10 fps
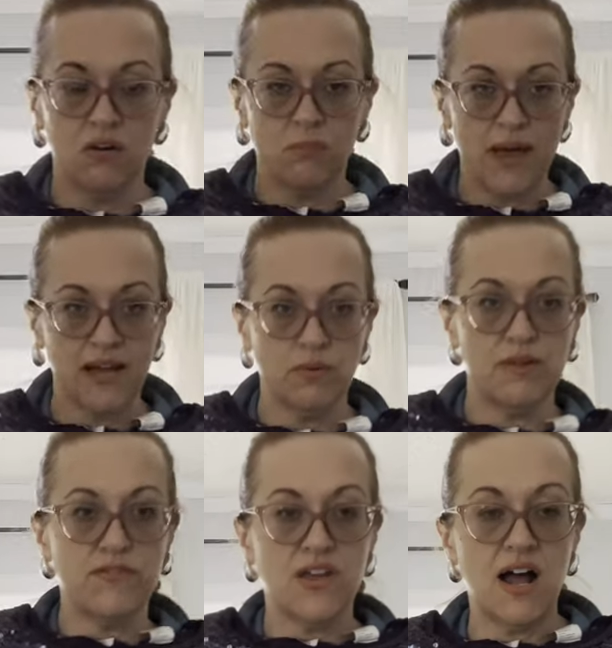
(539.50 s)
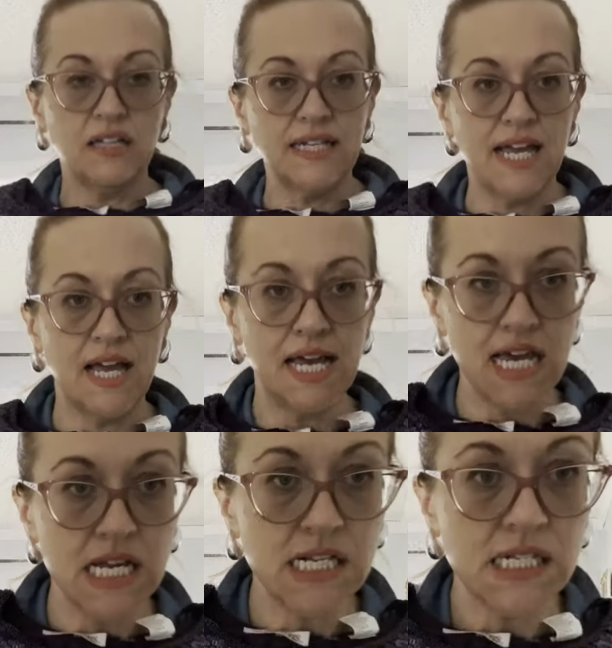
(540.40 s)
Pack it away for the
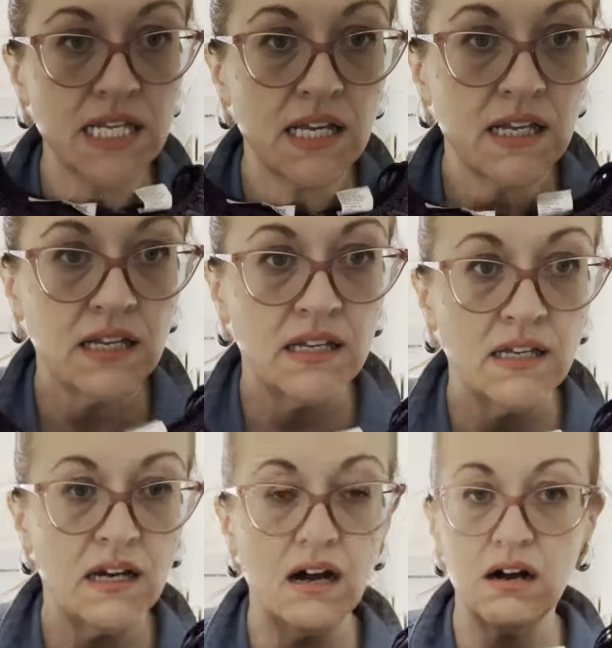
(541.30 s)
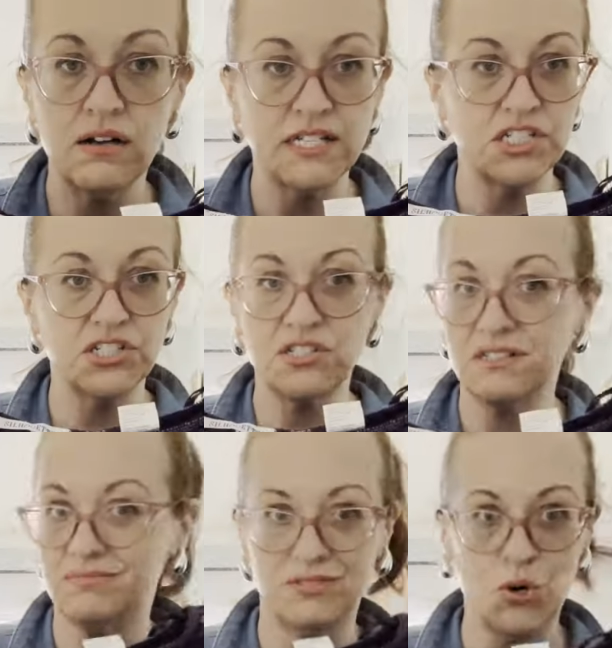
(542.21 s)
holidays. Oh, it's just
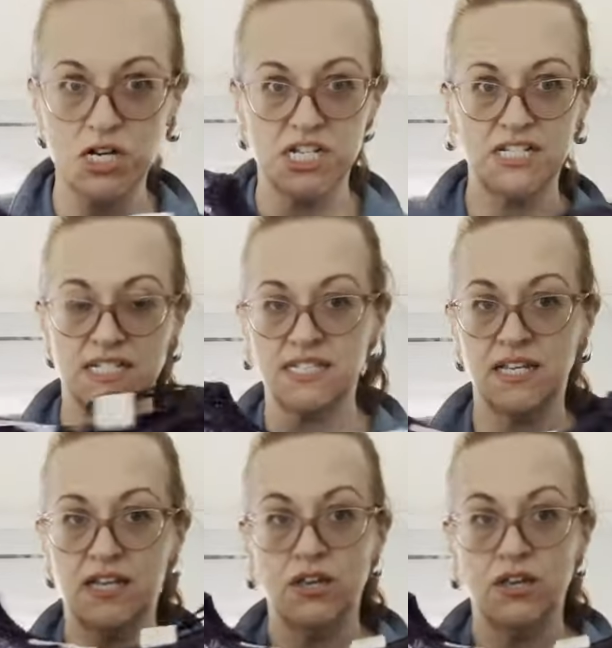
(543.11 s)
gorgeous.